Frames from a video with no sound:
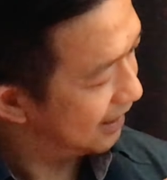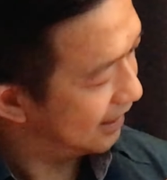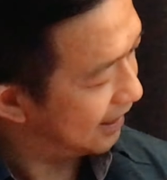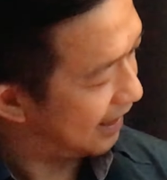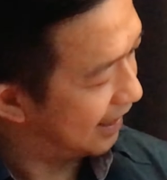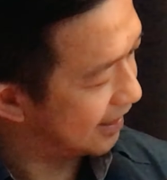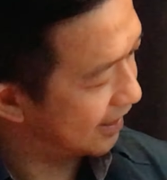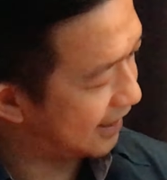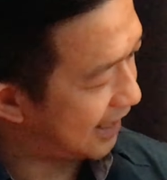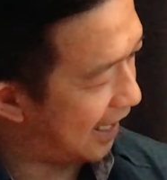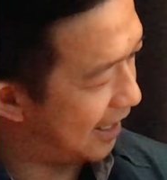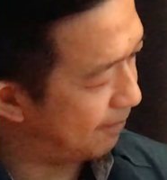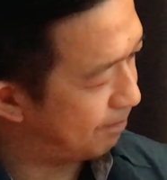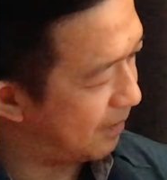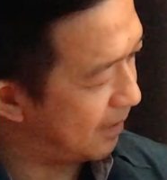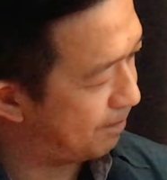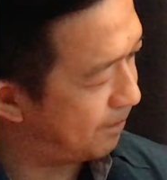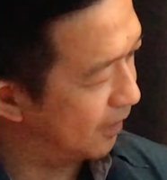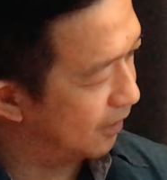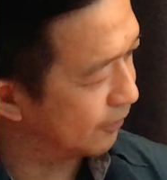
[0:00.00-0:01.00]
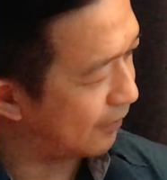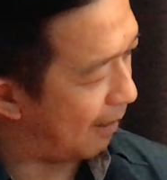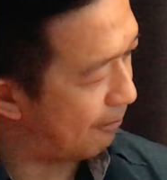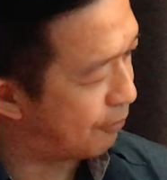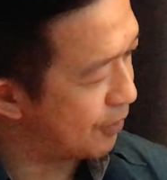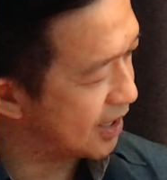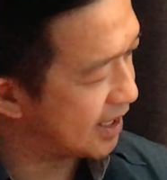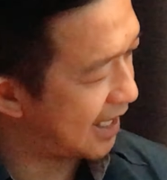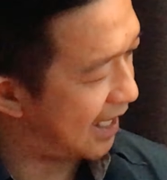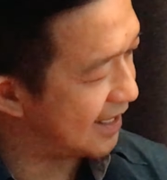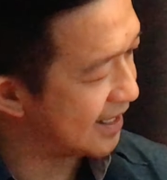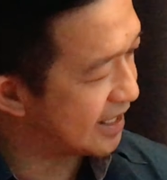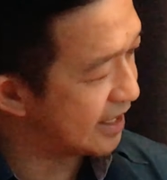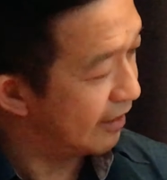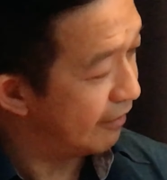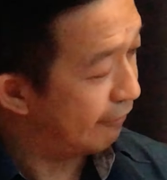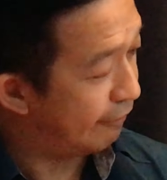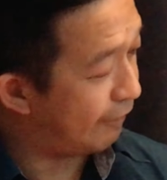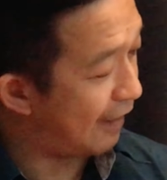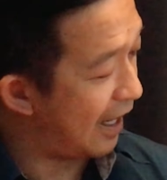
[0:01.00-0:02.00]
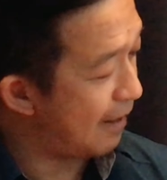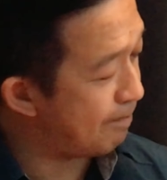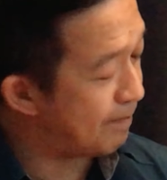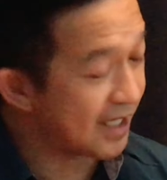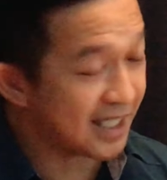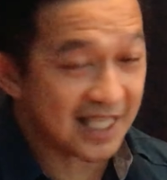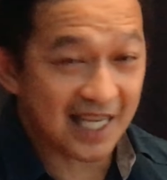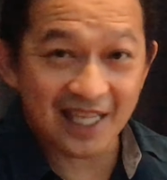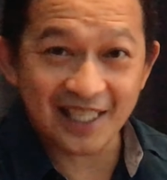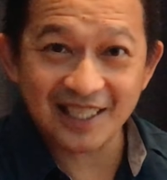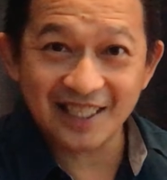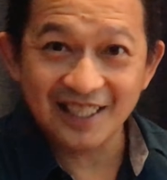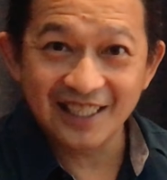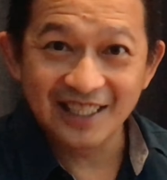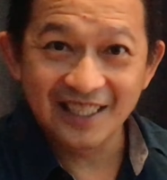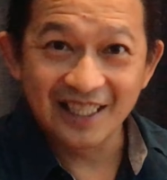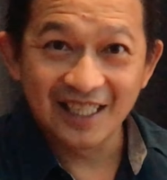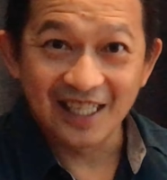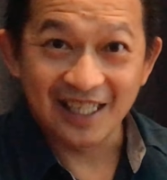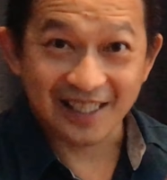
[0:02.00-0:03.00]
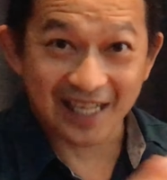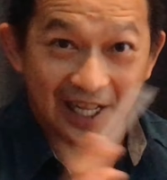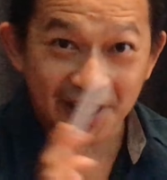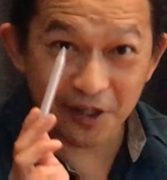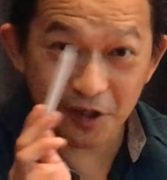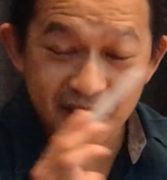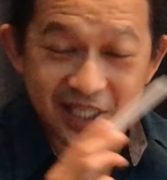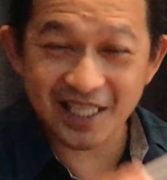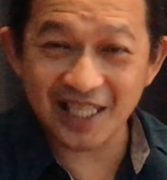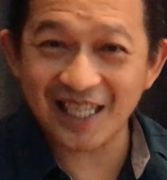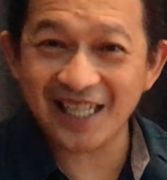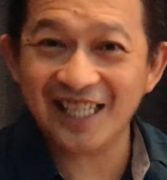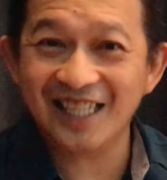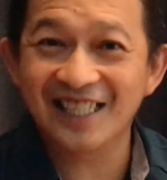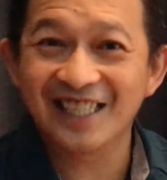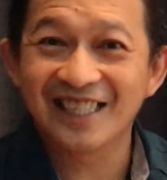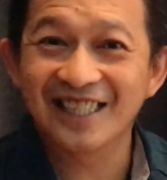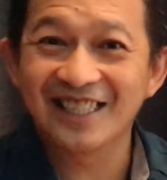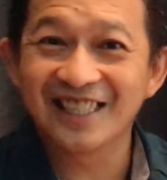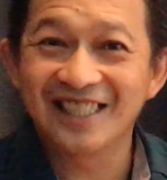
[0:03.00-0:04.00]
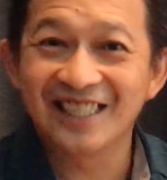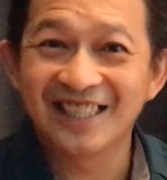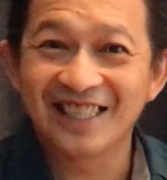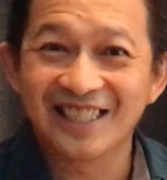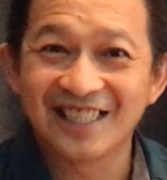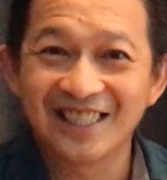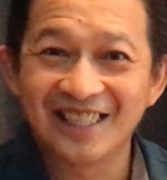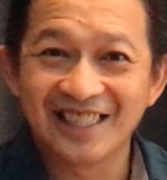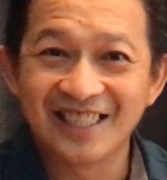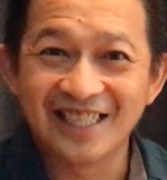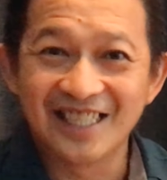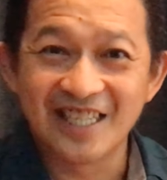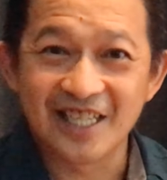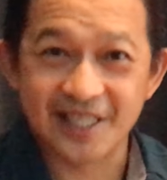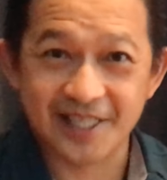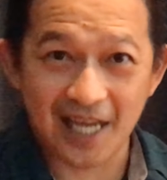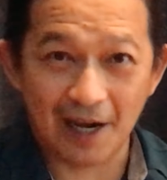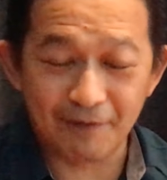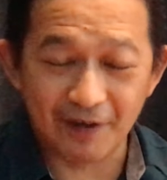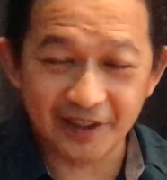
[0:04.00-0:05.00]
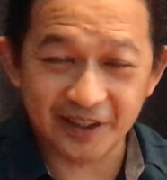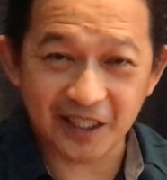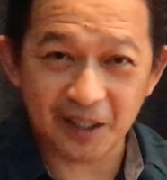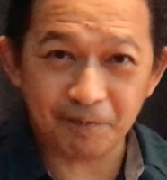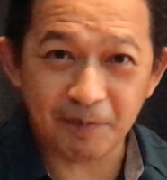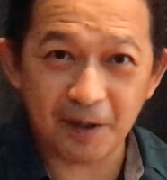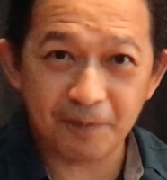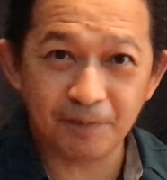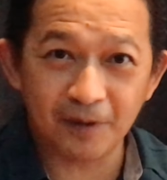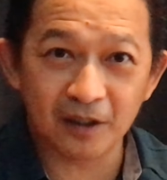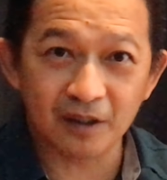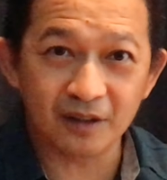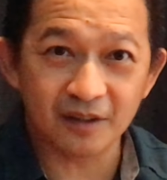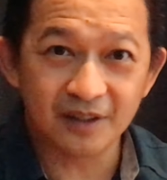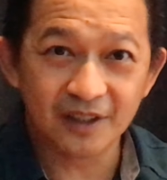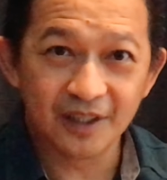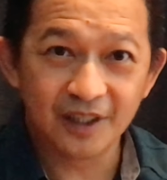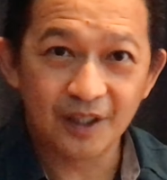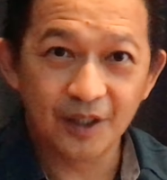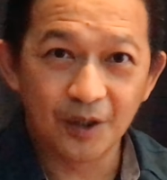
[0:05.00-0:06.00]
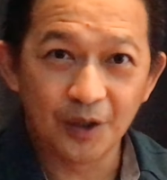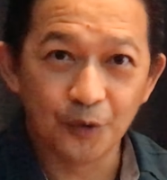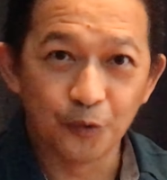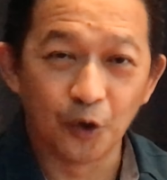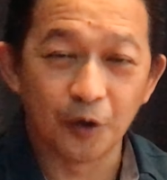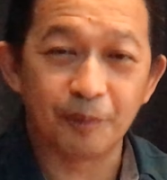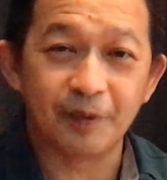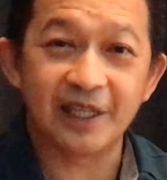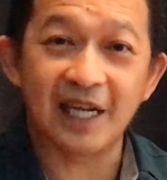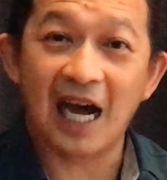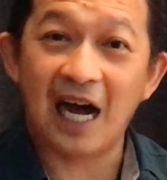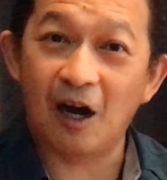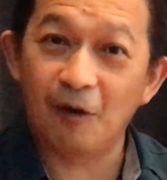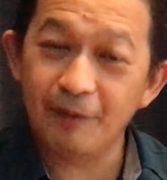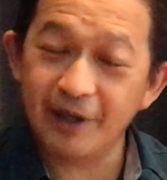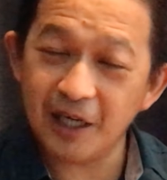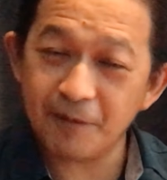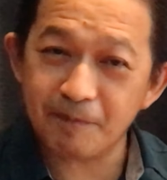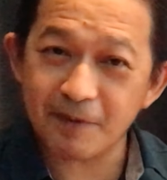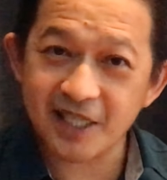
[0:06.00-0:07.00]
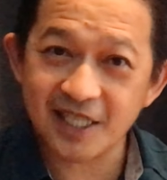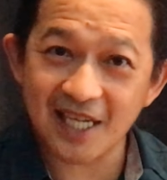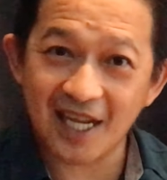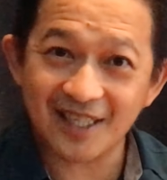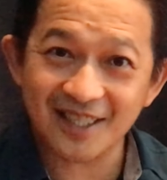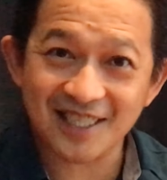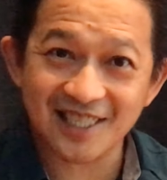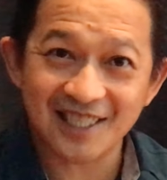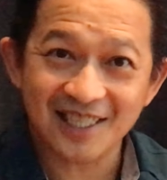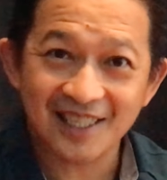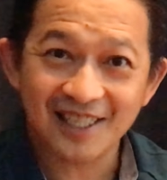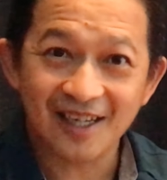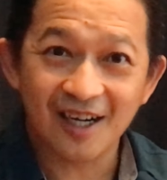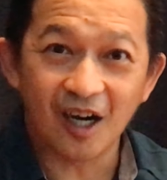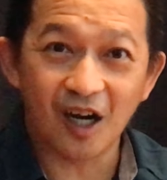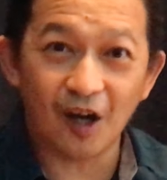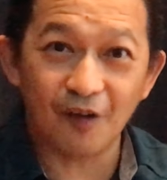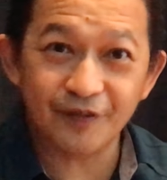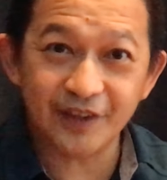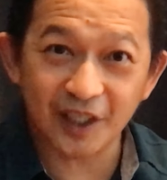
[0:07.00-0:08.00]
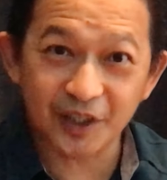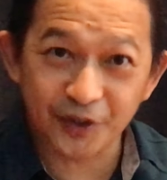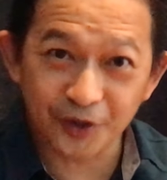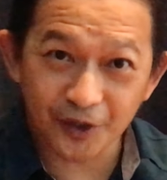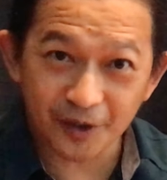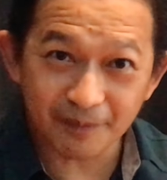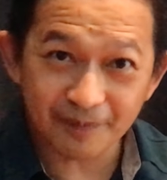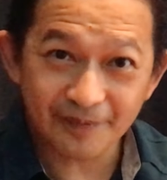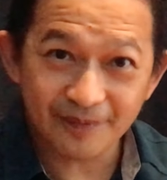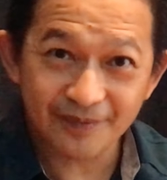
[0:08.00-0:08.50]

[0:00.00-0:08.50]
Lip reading: and 10 people represents 5%. Can you see? 70 people would be how many percent of the group?